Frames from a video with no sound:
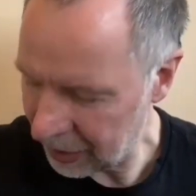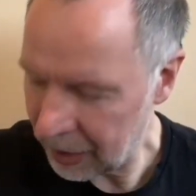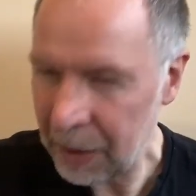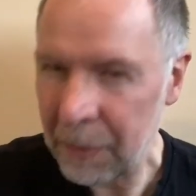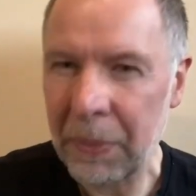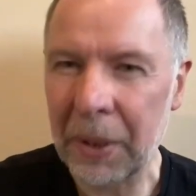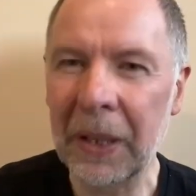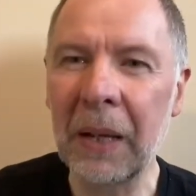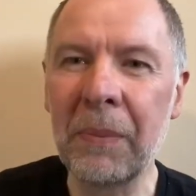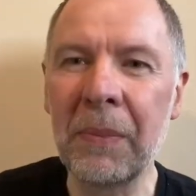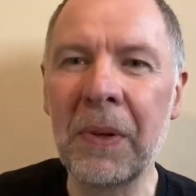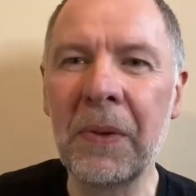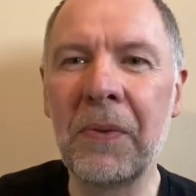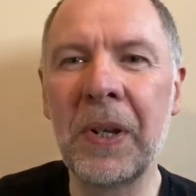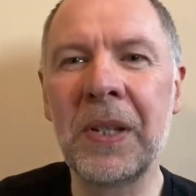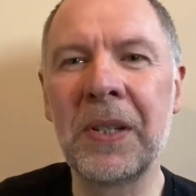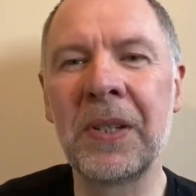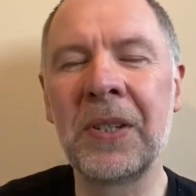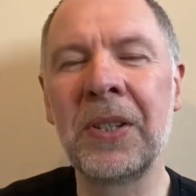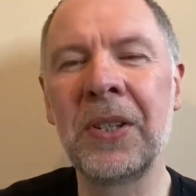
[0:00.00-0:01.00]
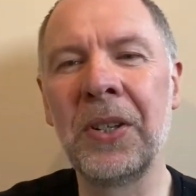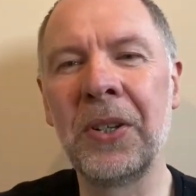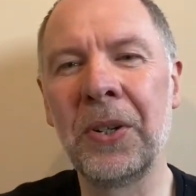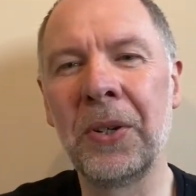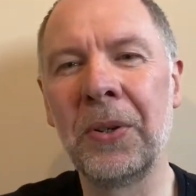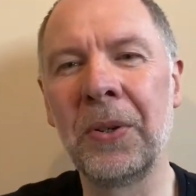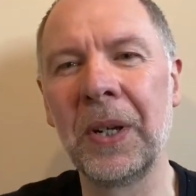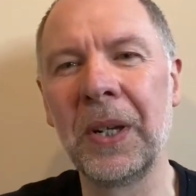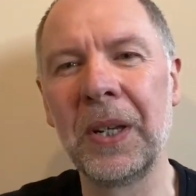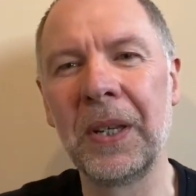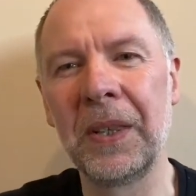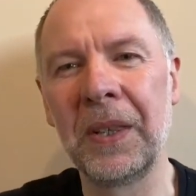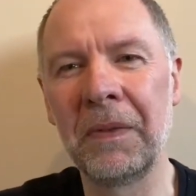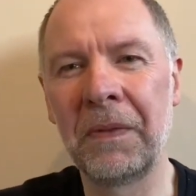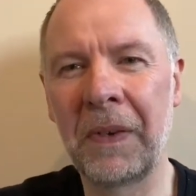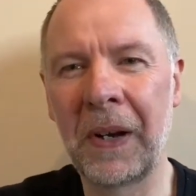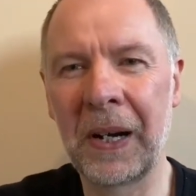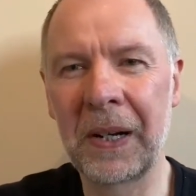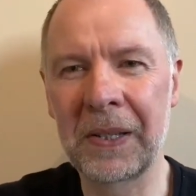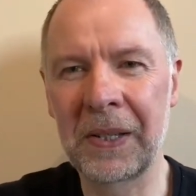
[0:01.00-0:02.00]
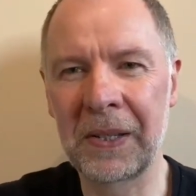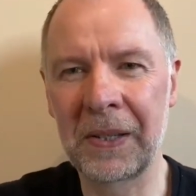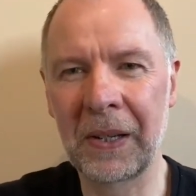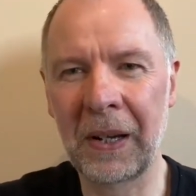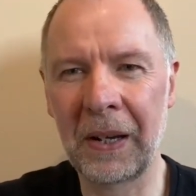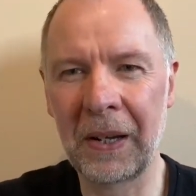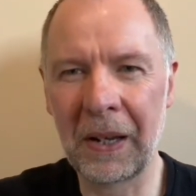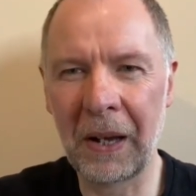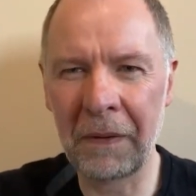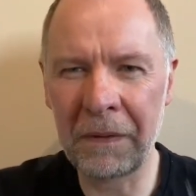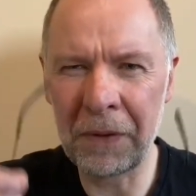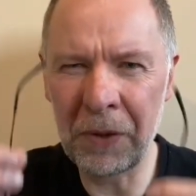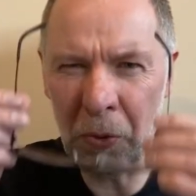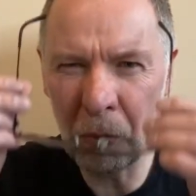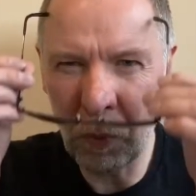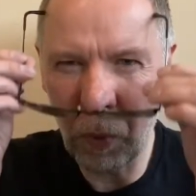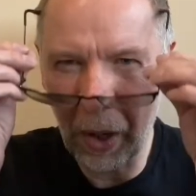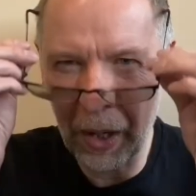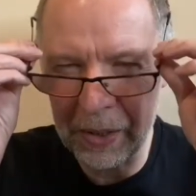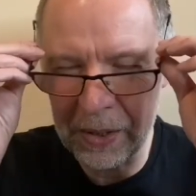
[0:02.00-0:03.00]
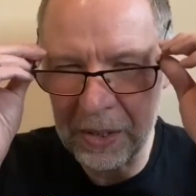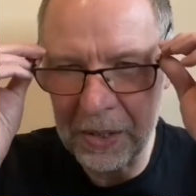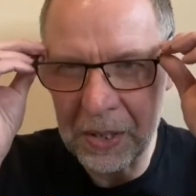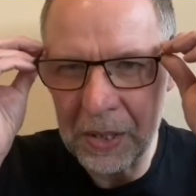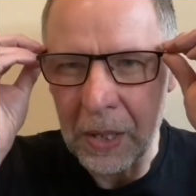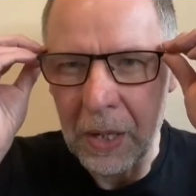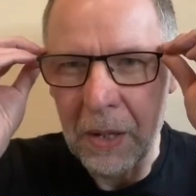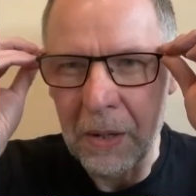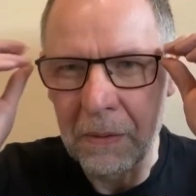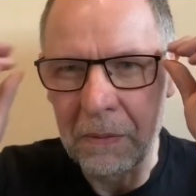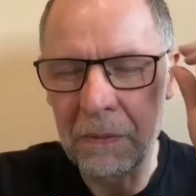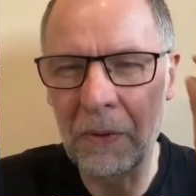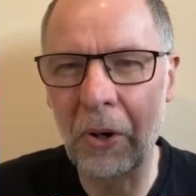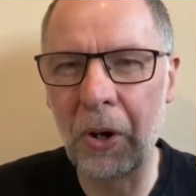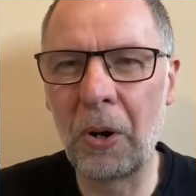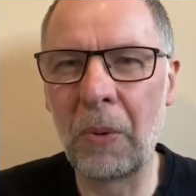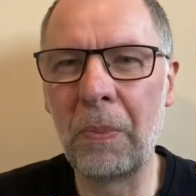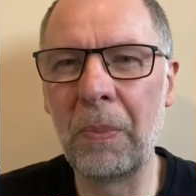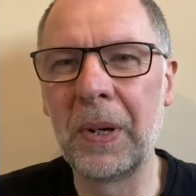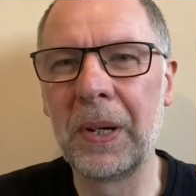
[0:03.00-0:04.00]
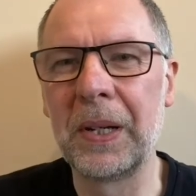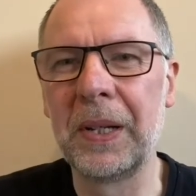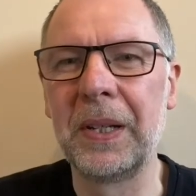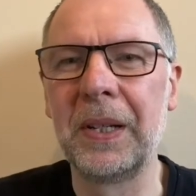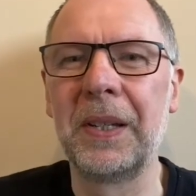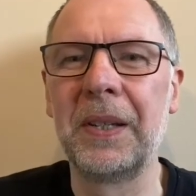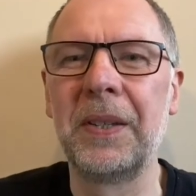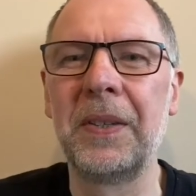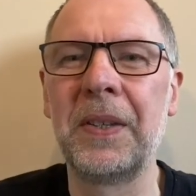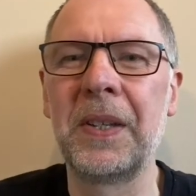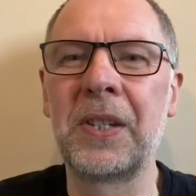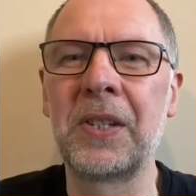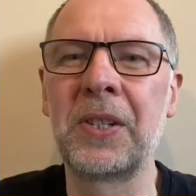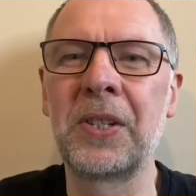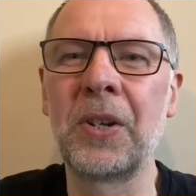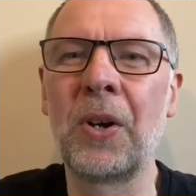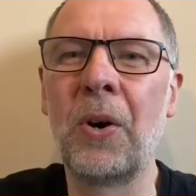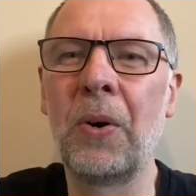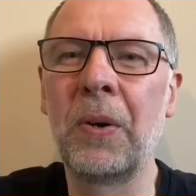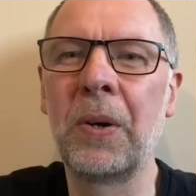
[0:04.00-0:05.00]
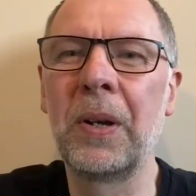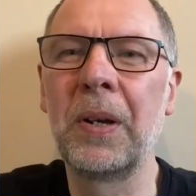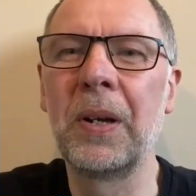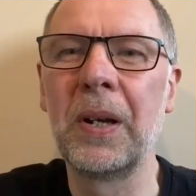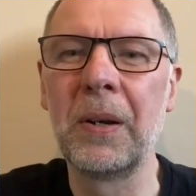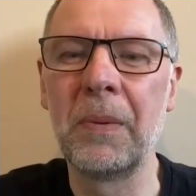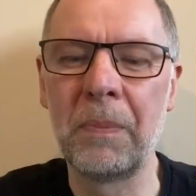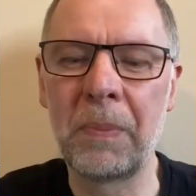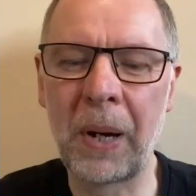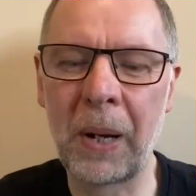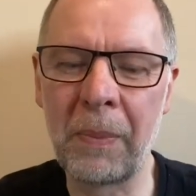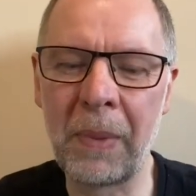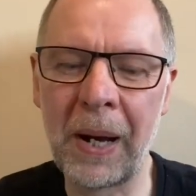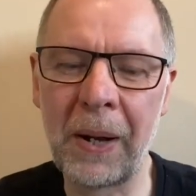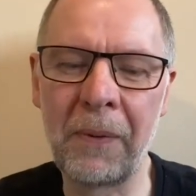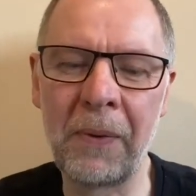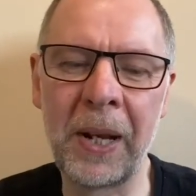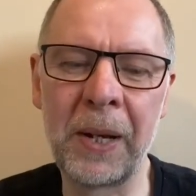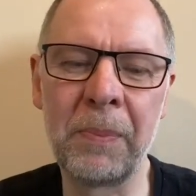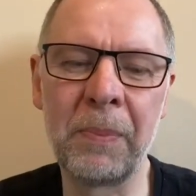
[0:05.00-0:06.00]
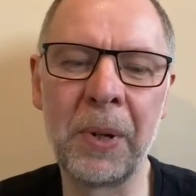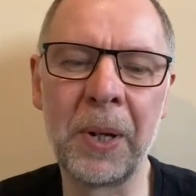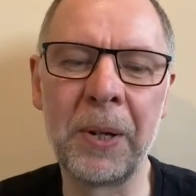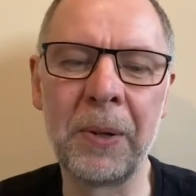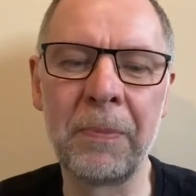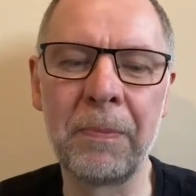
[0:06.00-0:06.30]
But let me read to you the verse, a few words from this song by Matt Redman.